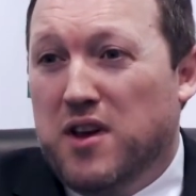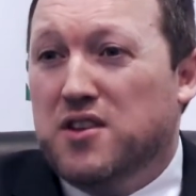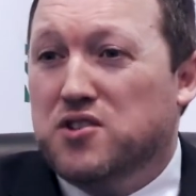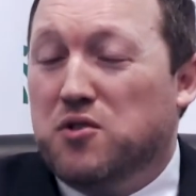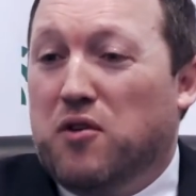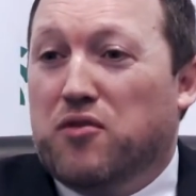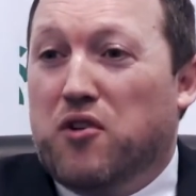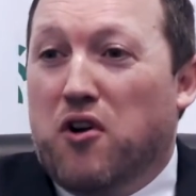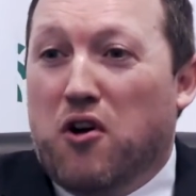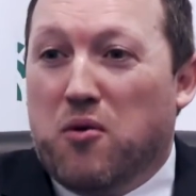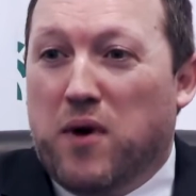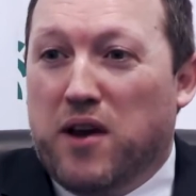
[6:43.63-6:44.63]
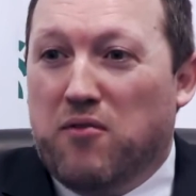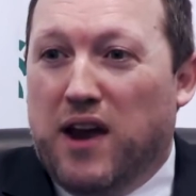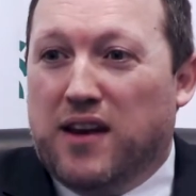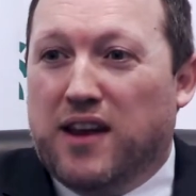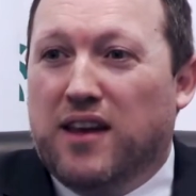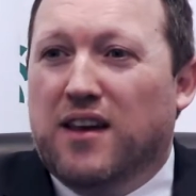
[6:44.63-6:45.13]
So if they're not quite
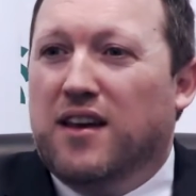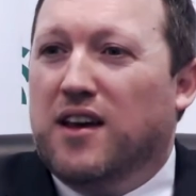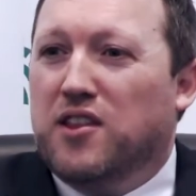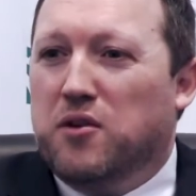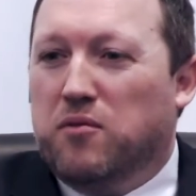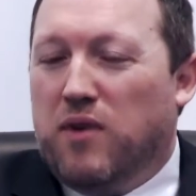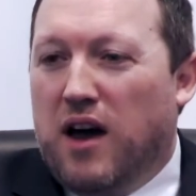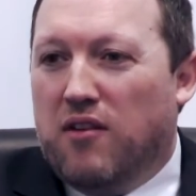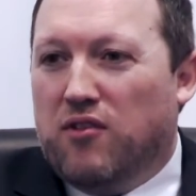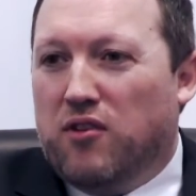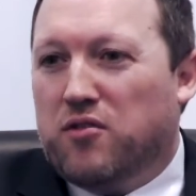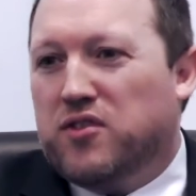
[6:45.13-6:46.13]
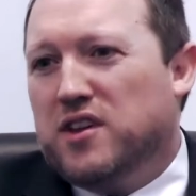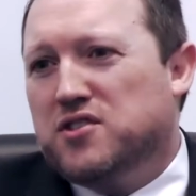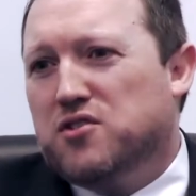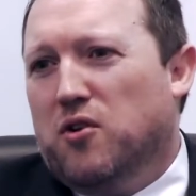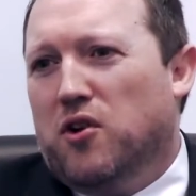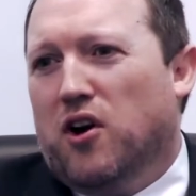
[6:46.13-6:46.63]
ready and they have other things
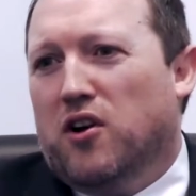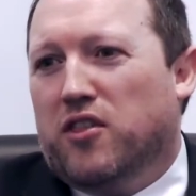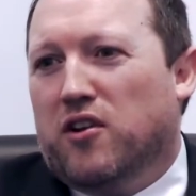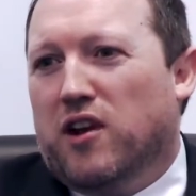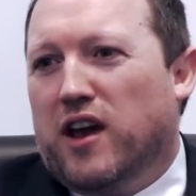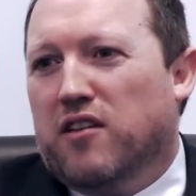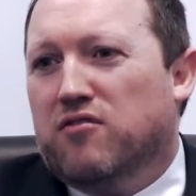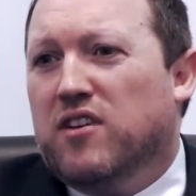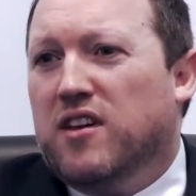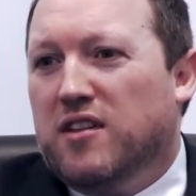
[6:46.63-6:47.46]
going on in their life,